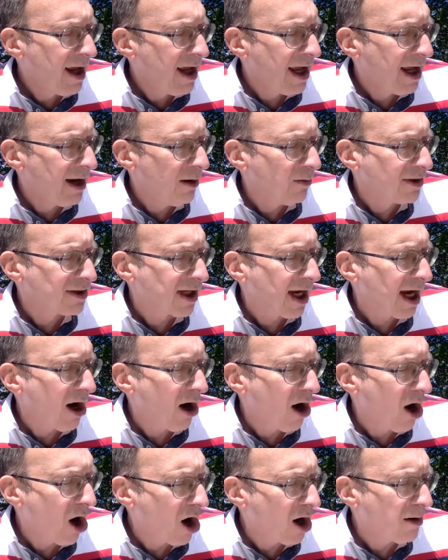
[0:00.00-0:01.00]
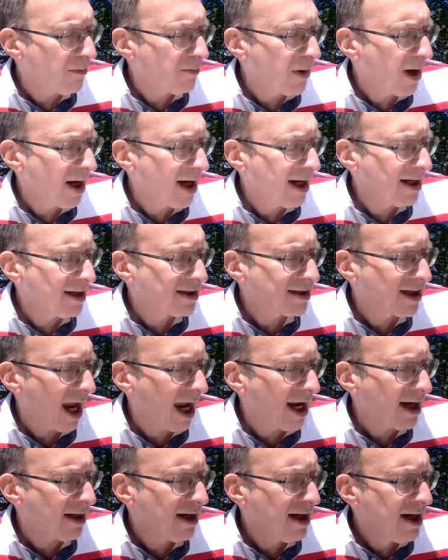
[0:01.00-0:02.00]
It was a heartbreaking
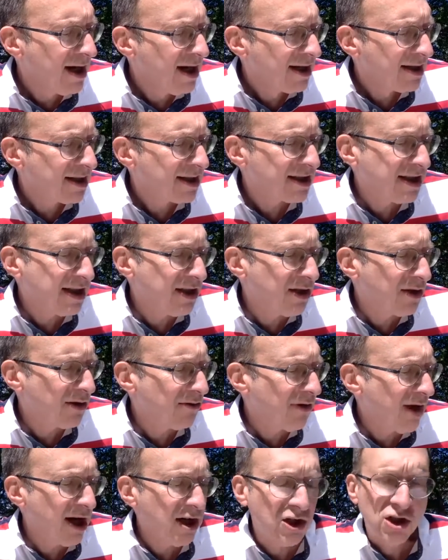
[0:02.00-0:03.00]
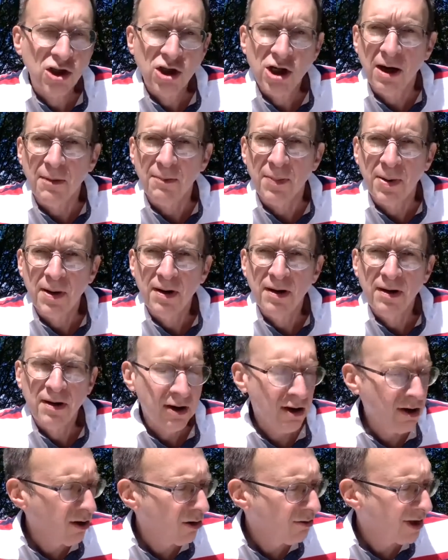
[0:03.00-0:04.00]
sight to see the great ship
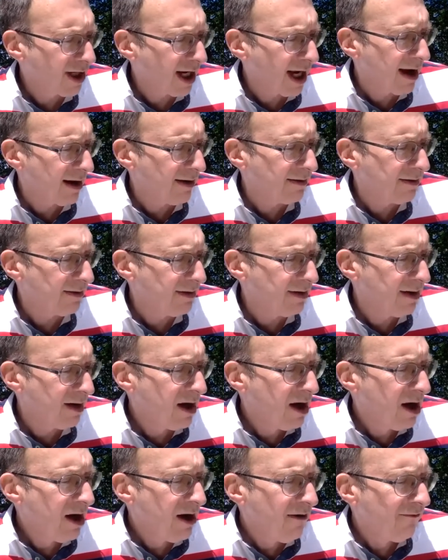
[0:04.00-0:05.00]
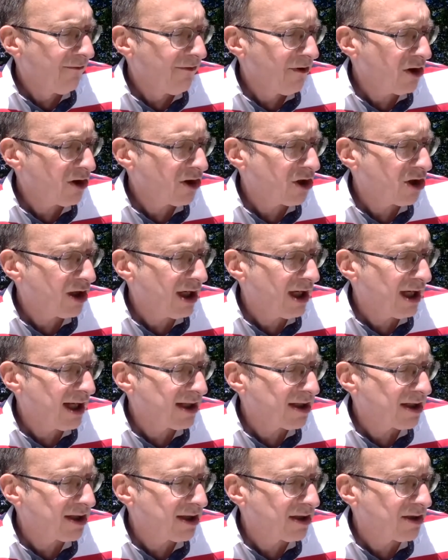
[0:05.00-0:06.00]
go down. First, she
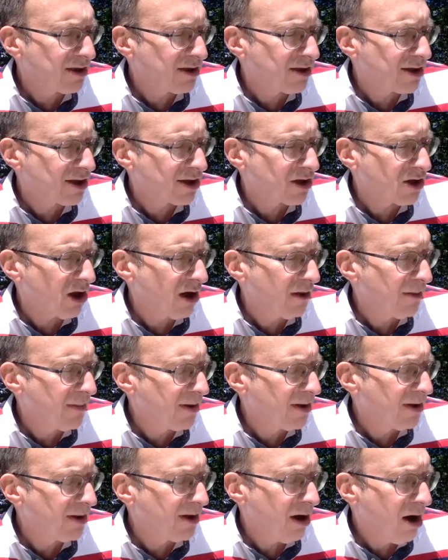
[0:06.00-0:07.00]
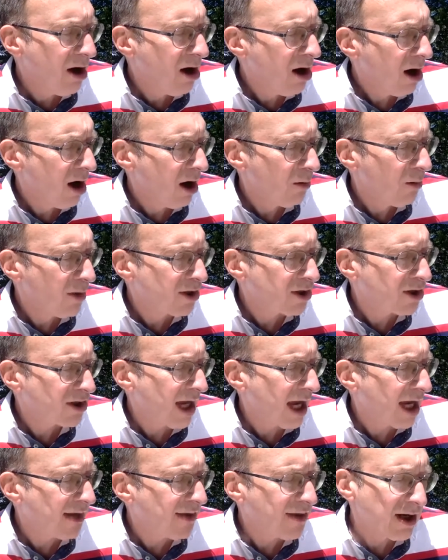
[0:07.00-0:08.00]
listed to the starboard on which
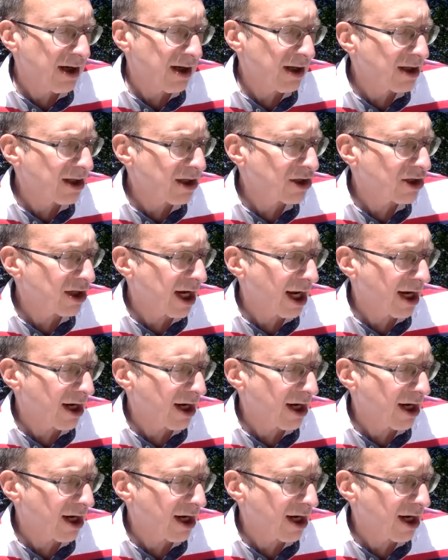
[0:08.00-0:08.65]
side the collision had